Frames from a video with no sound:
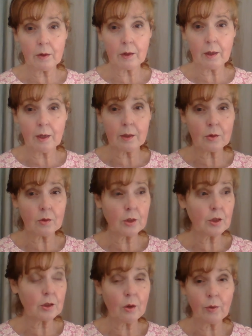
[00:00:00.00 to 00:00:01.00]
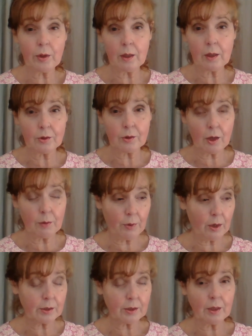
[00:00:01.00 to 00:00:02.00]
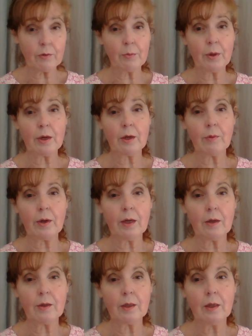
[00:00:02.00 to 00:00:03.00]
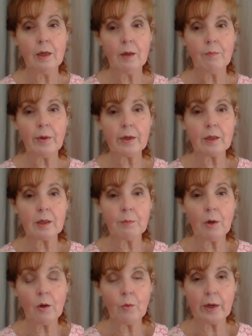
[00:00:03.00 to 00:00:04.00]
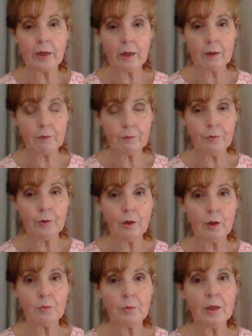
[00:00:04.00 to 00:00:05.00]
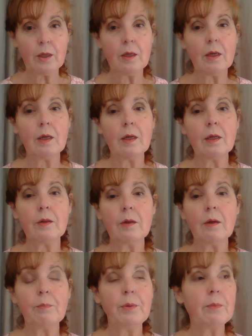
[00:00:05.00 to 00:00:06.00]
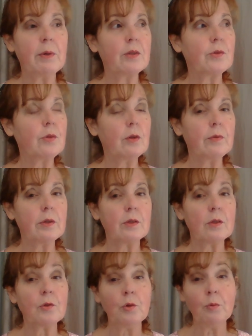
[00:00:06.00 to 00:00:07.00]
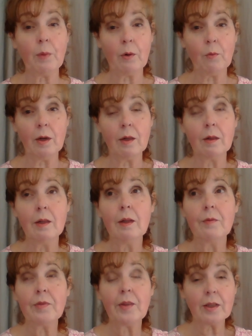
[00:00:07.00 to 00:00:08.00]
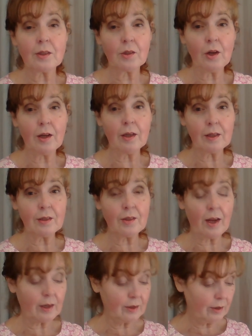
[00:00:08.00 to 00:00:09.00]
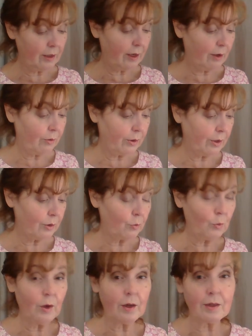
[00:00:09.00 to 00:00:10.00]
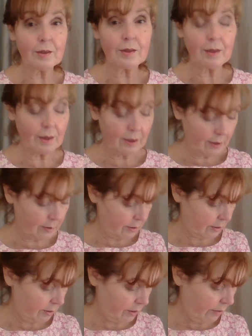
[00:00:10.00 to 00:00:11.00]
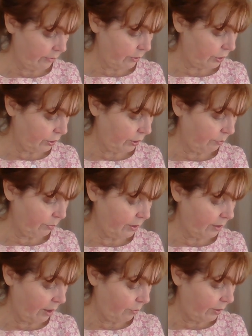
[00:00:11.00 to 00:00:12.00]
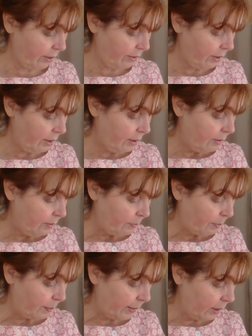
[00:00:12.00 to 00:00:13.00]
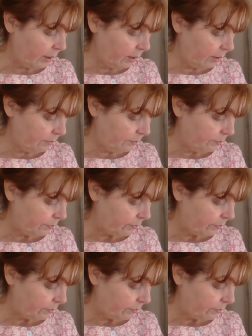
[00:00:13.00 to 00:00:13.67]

of the castle. I just go in and I'll start bossing everybody around and making them all wait hand and foot on me and be my servants and do my will. That's not exactly how it was, and never should it be that way. Um,